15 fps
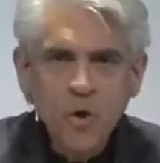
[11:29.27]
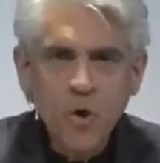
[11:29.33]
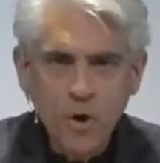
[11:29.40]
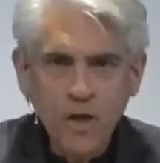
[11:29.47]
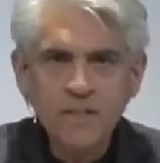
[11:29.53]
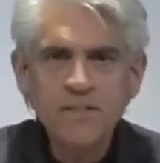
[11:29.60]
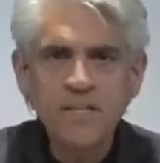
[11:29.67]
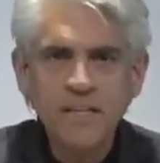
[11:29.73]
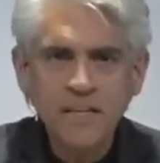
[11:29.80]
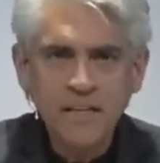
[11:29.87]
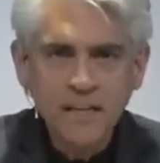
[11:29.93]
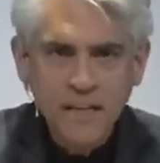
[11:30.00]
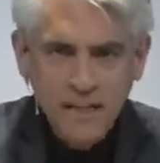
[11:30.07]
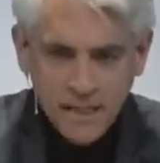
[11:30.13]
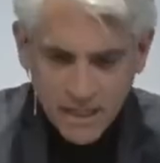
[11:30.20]
is
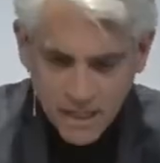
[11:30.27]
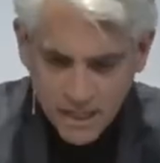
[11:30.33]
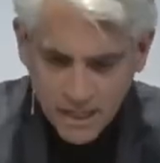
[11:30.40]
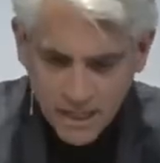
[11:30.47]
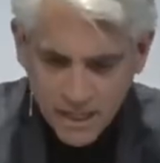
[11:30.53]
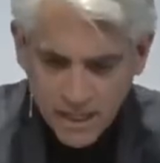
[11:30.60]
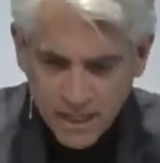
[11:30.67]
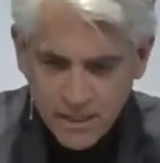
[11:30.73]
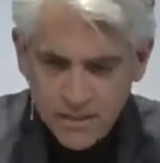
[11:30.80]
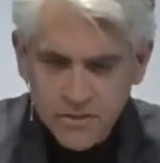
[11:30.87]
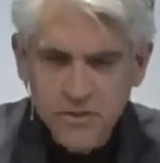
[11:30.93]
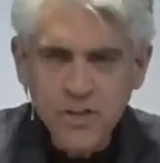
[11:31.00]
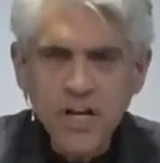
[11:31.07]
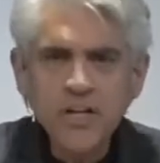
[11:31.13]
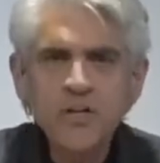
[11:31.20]
causing
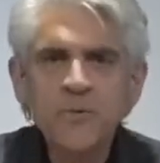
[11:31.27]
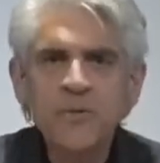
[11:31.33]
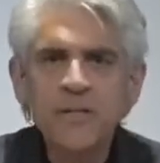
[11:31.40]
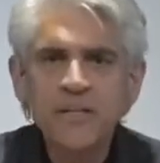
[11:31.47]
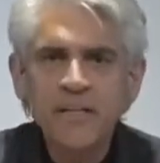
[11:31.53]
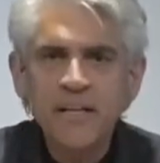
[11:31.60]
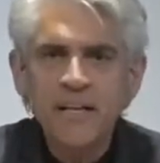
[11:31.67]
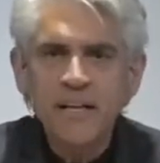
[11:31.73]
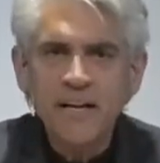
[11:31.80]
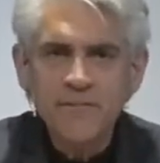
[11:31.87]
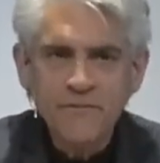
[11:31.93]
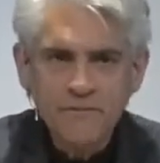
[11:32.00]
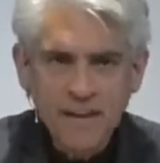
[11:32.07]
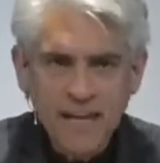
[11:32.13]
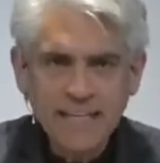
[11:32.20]
a genuine
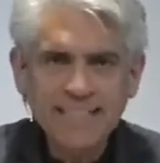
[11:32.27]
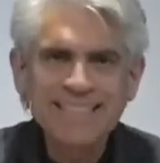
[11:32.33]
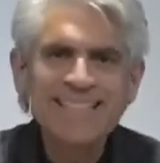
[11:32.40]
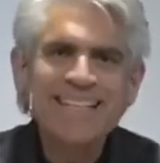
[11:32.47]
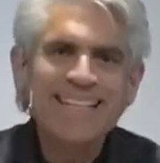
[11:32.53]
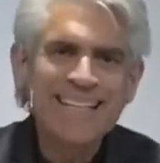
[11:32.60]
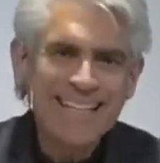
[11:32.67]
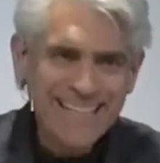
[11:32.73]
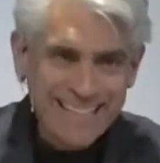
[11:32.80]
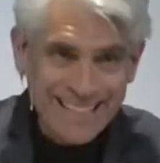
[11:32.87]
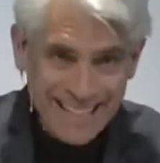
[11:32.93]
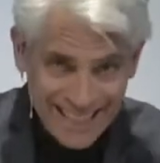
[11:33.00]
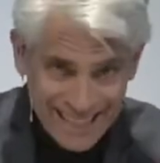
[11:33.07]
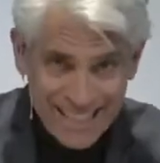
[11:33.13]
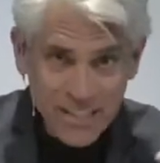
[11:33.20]
effect
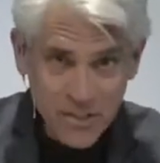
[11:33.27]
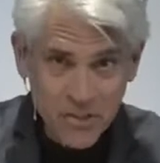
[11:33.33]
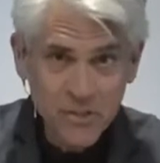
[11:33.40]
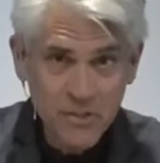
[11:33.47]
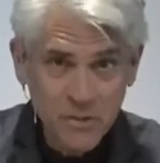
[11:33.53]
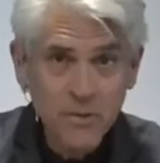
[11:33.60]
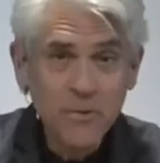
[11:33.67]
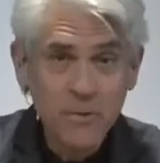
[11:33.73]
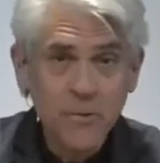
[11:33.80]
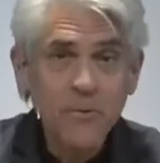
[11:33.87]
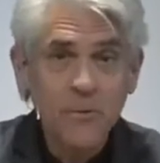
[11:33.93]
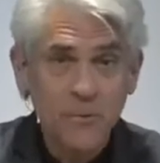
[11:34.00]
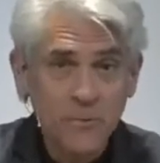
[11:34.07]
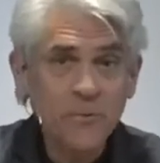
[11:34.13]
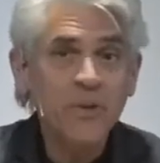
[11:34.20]
in this
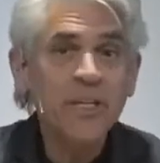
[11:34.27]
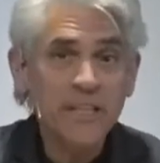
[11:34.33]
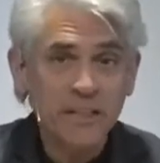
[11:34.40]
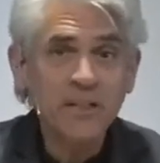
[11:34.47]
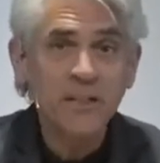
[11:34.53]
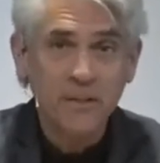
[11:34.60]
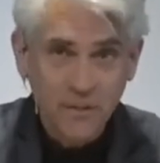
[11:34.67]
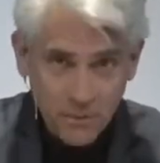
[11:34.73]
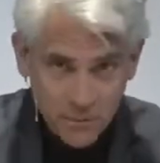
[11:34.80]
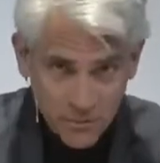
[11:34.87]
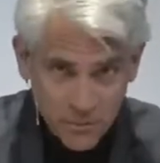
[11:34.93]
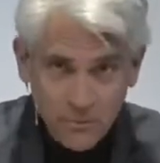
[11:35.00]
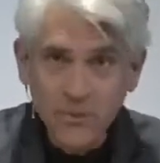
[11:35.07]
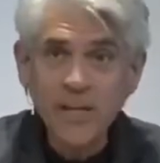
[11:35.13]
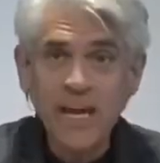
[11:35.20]
real
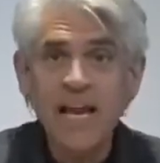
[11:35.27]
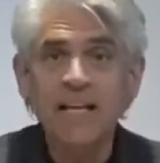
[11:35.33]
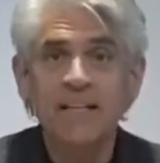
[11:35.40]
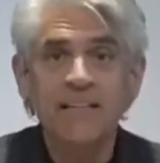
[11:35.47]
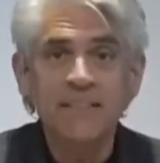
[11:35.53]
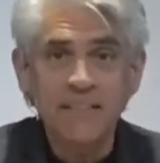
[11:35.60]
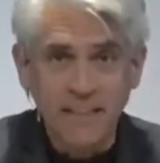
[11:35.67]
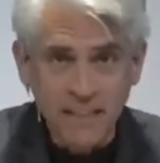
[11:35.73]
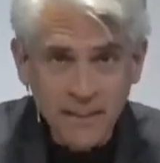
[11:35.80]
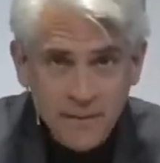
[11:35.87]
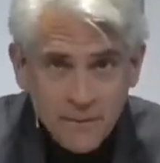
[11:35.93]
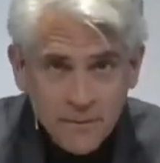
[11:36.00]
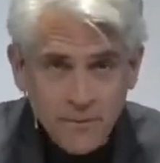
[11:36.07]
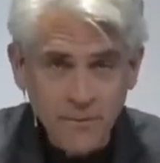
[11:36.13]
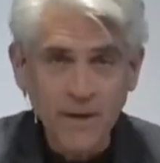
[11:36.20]

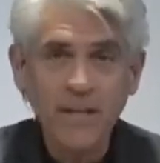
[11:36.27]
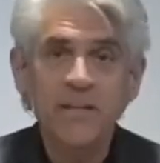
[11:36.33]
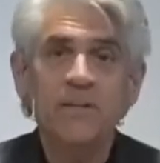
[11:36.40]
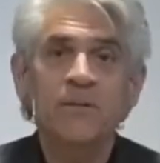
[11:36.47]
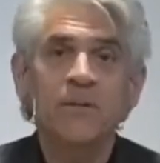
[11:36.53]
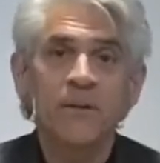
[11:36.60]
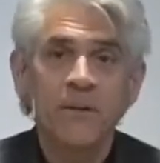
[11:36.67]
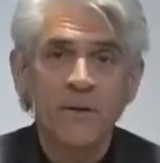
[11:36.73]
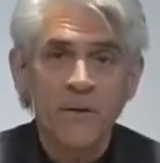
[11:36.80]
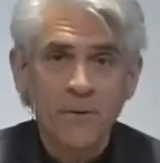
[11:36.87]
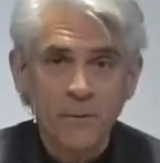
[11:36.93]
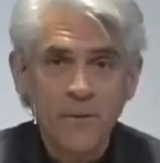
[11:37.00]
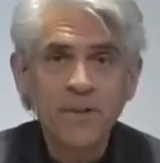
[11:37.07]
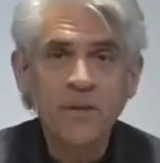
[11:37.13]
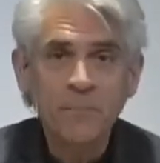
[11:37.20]
reality, right?
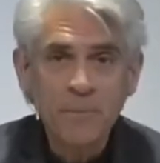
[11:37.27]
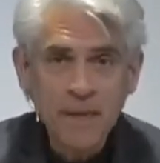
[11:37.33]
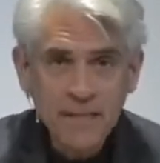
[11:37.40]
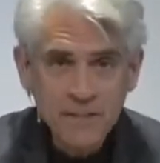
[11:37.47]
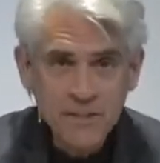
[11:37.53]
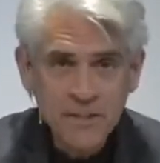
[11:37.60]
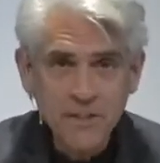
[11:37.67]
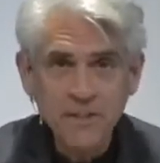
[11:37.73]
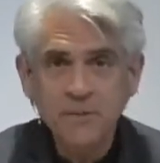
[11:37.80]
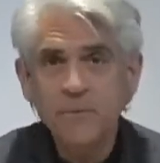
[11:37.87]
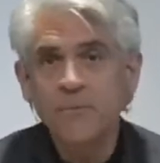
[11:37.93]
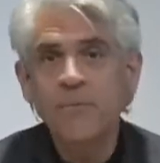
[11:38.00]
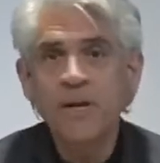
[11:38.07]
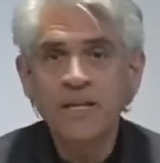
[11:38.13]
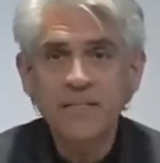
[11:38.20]
When the
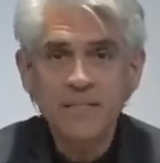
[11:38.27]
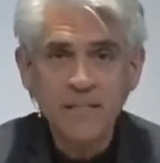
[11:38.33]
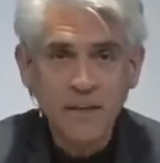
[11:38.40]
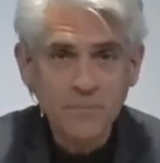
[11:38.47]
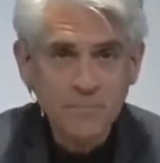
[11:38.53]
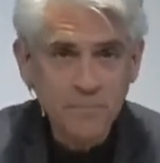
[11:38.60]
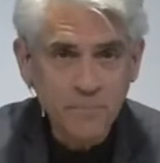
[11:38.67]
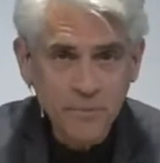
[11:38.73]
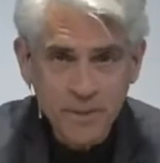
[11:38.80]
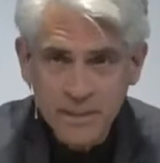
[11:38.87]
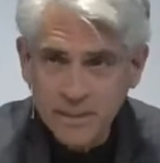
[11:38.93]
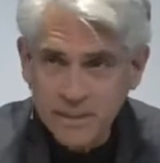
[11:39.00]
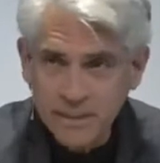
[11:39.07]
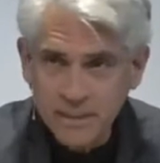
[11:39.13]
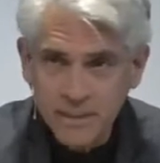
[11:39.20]
patient wakes
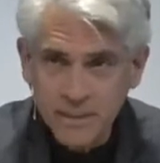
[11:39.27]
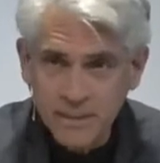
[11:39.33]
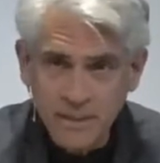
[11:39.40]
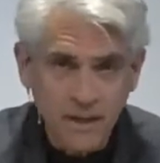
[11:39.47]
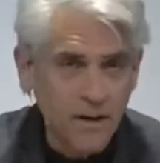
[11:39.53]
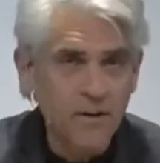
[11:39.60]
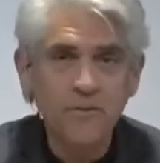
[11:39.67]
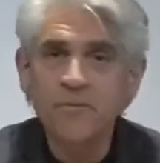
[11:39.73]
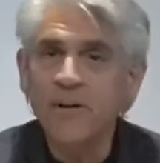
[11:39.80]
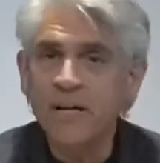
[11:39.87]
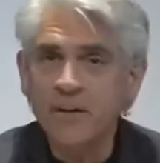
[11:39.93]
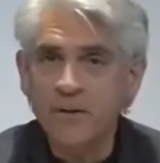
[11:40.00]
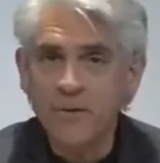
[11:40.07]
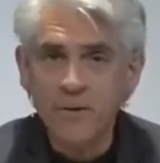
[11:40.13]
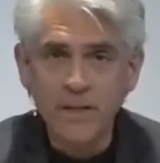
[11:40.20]
up with the heart
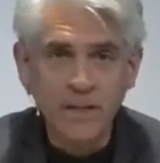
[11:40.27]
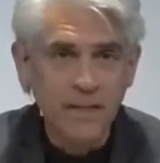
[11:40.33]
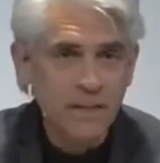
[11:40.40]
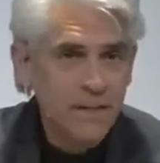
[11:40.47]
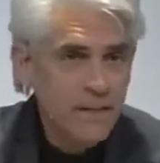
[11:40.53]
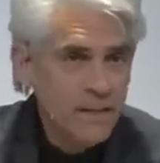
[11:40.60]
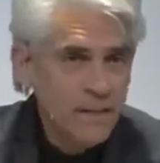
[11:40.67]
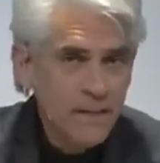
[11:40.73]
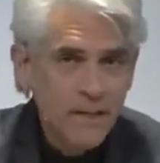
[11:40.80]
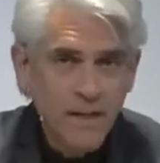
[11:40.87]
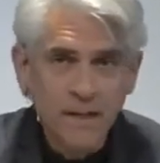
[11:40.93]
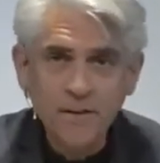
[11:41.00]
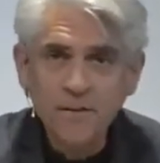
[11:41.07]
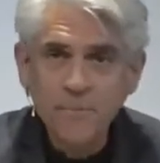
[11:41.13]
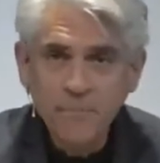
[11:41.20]
rate going
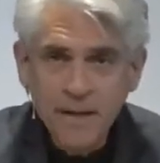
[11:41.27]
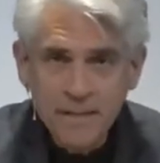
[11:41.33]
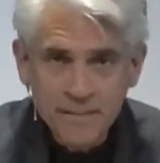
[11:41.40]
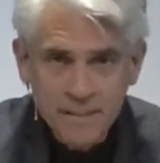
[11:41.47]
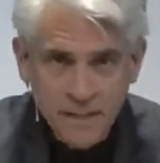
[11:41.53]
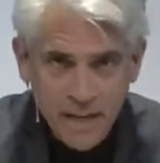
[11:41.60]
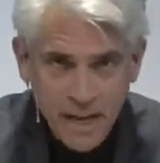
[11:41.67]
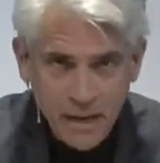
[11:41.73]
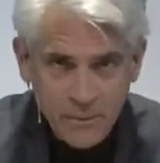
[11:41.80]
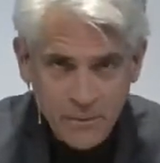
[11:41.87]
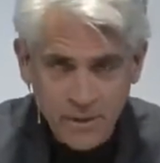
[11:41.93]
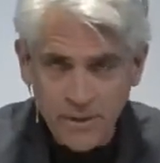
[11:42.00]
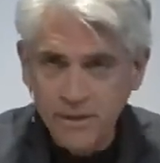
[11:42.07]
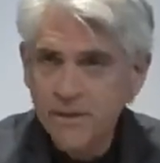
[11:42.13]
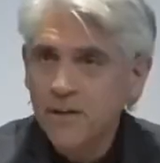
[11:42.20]
100 miles an
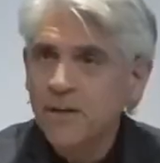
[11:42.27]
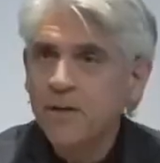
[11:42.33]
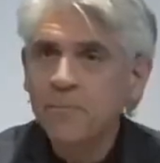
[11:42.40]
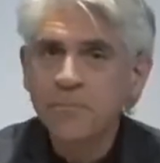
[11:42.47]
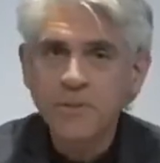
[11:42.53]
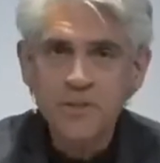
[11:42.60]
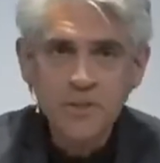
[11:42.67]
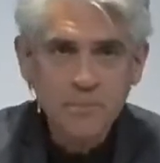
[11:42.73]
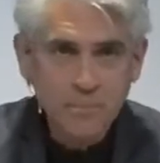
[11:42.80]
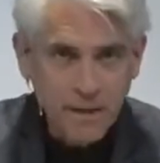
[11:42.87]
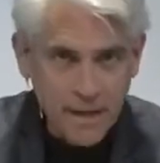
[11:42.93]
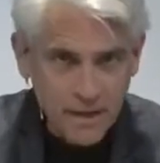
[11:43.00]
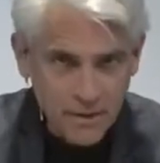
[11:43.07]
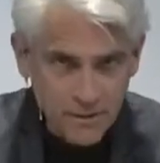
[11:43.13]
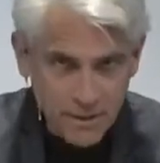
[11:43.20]
hour,
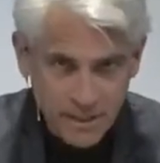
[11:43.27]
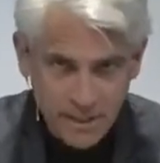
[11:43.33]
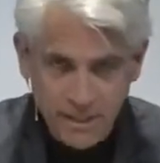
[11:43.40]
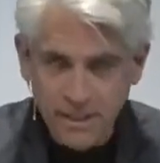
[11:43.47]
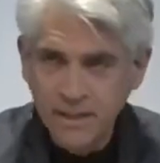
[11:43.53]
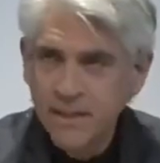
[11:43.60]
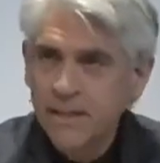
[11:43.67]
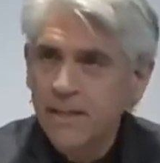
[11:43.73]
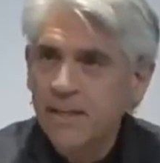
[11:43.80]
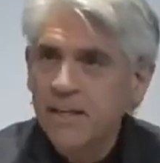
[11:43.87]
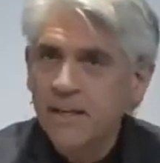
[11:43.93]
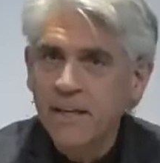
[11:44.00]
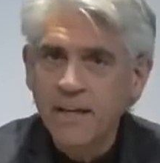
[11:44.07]
perspiring,